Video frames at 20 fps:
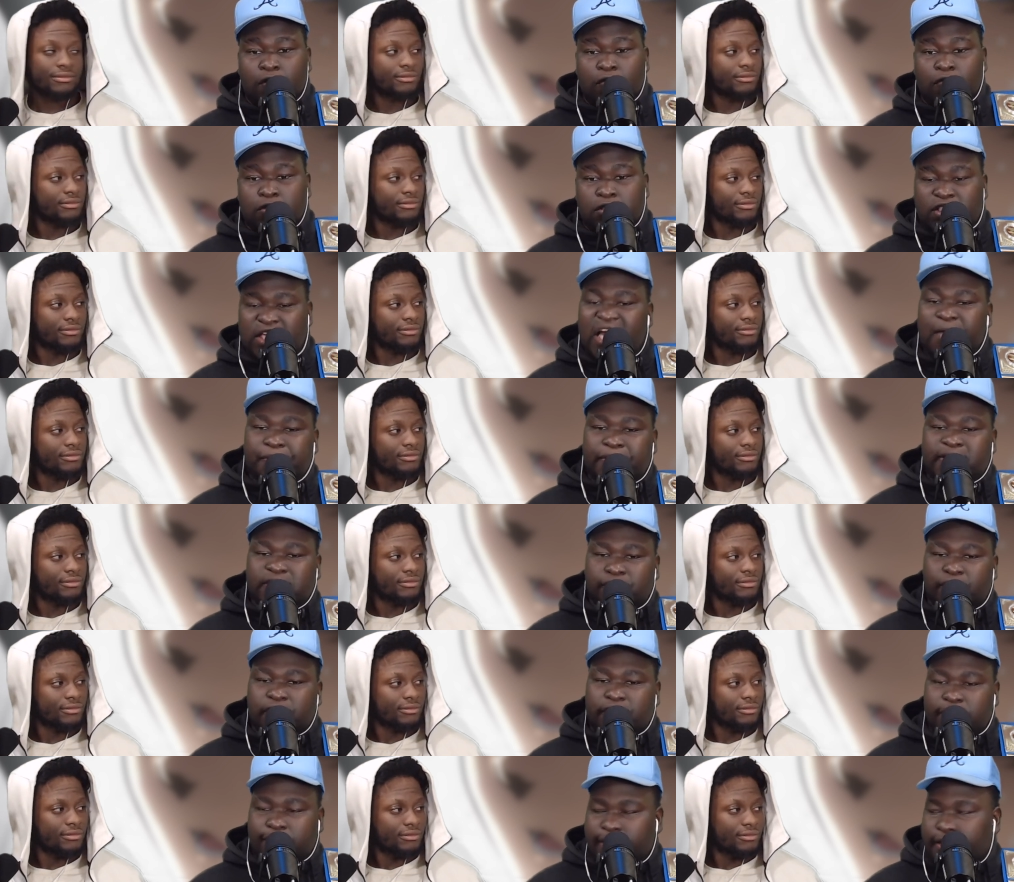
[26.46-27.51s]
Speaker 1: Champions wear
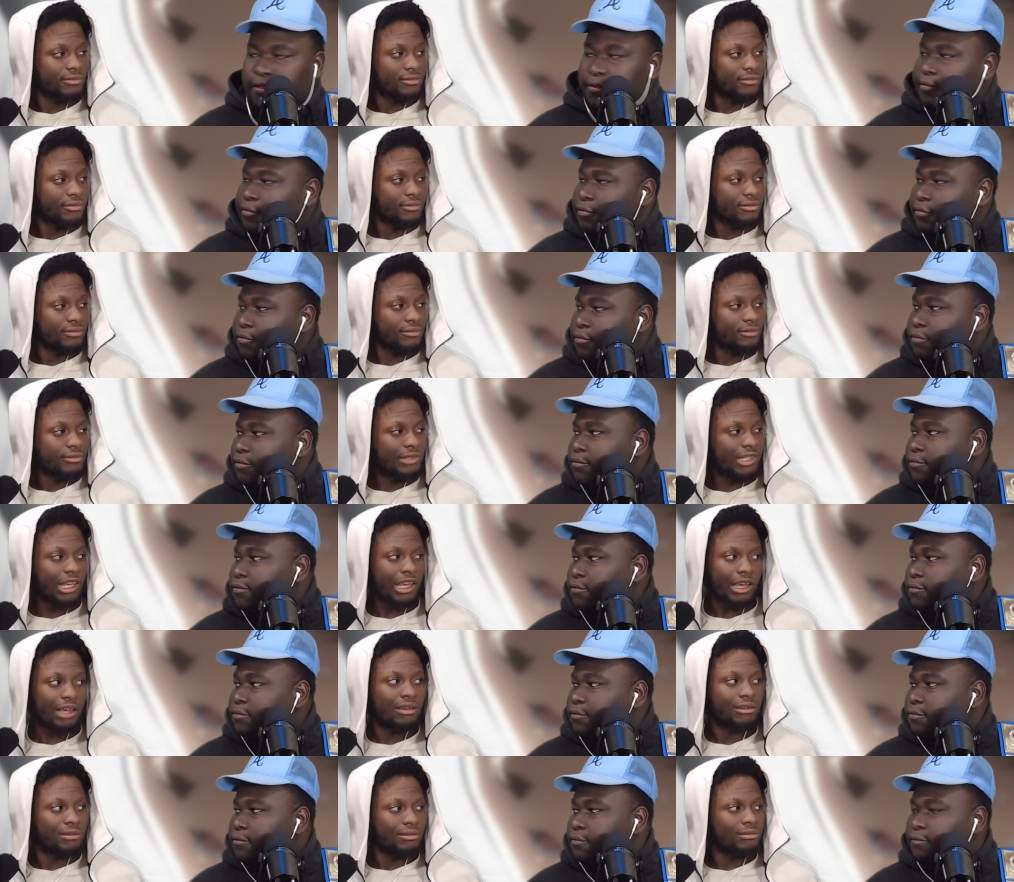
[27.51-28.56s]
these, right? Yeah.
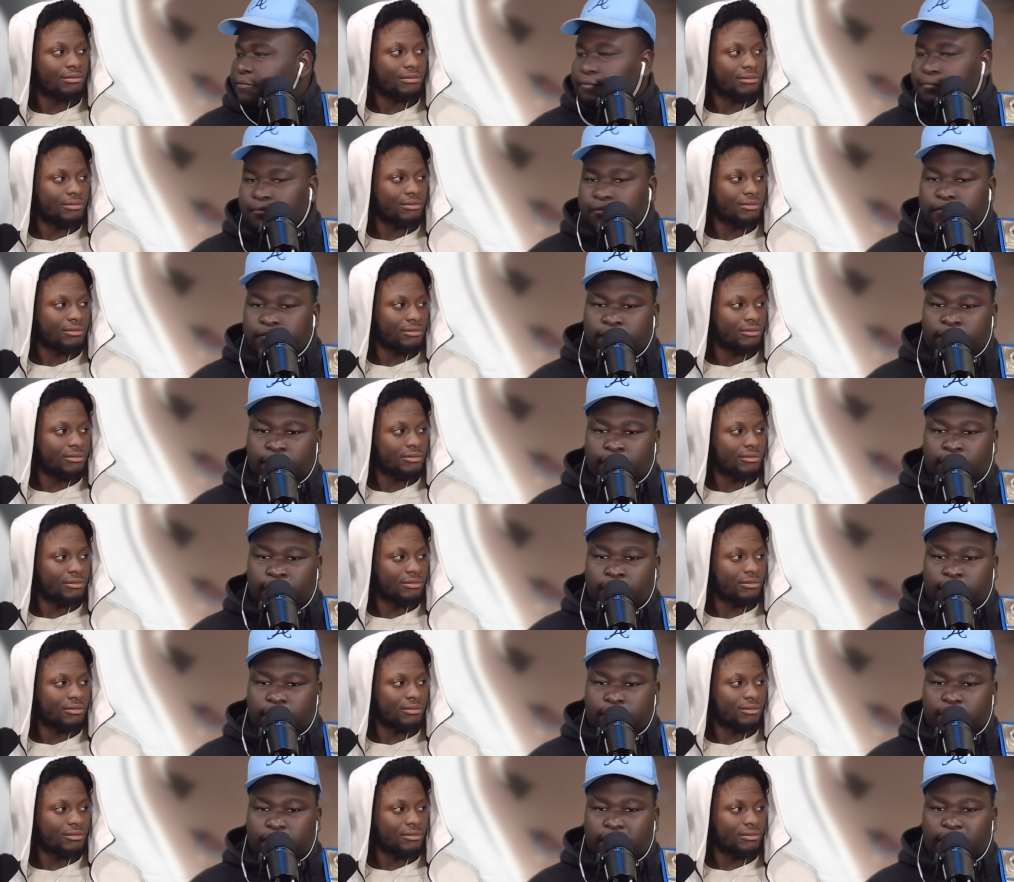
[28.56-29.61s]

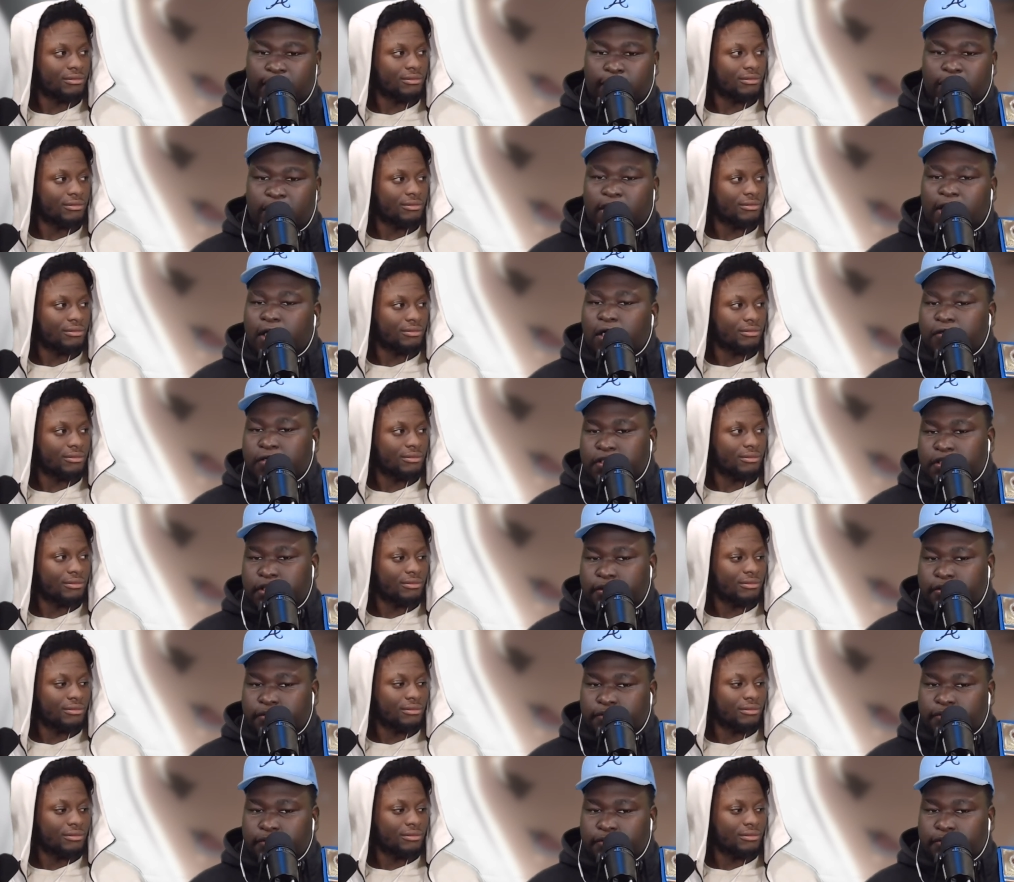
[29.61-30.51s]
And what color is it?